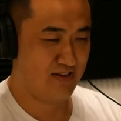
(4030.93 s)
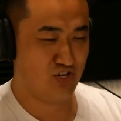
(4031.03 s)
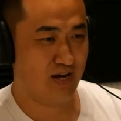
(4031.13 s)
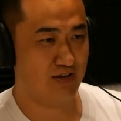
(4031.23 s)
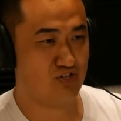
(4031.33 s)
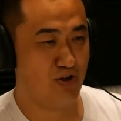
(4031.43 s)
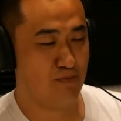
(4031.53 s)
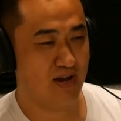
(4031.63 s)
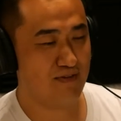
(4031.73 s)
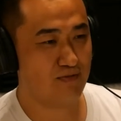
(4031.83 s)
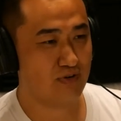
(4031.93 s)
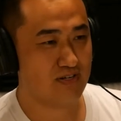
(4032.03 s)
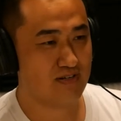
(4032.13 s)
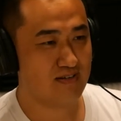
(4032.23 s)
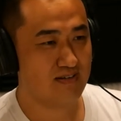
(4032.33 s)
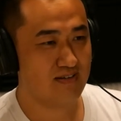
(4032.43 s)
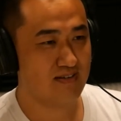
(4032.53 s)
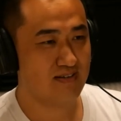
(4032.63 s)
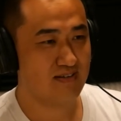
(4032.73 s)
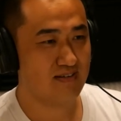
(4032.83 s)
and charge no money for it? Yeah,
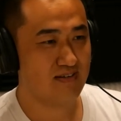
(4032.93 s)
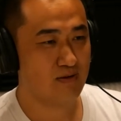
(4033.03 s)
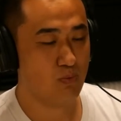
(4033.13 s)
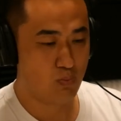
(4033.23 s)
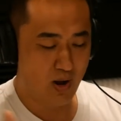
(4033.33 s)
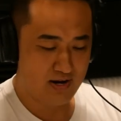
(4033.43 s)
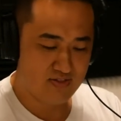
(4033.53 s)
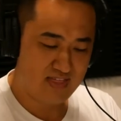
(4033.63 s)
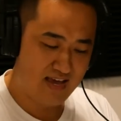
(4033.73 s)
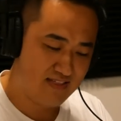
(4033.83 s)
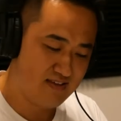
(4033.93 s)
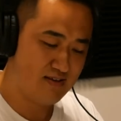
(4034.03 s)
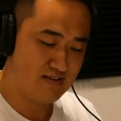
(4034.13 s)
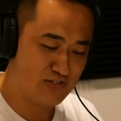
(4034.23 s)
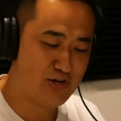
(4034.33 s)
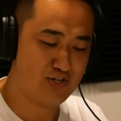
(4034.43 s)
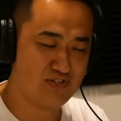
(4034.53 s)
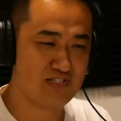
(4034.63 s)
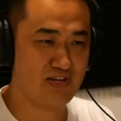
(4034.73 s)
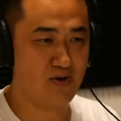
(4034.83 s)
I know, I know. Why don't the other
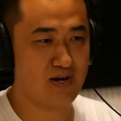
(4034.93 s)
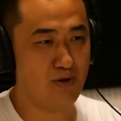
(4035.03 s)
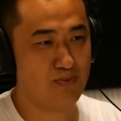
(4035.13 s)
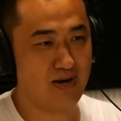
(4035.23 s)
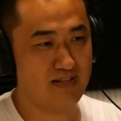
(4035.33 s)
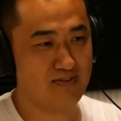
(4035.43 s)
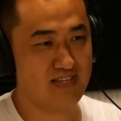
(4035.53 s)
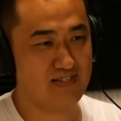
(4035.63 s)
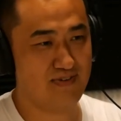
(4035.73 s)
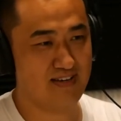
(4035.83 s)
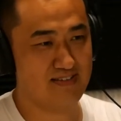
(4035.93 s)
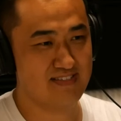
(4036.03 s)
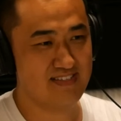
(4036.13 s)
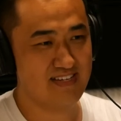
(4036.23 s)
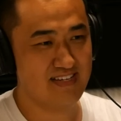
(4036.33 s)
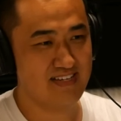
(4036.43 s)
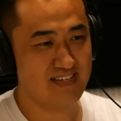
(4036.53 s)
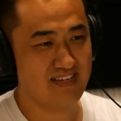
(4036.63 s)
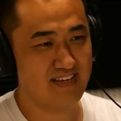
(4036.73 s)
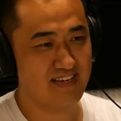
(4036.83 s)
surgeons go and operate on these fuckers?
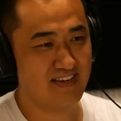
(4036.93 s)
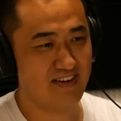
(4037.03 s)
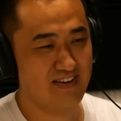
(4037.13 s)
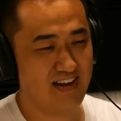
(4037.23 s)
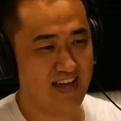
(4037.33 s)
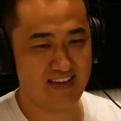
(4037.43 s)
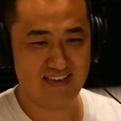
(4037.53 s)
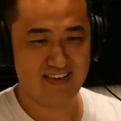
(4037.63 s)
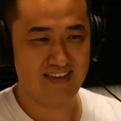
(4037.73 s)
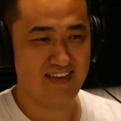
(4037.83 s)
Yeah, you know, like,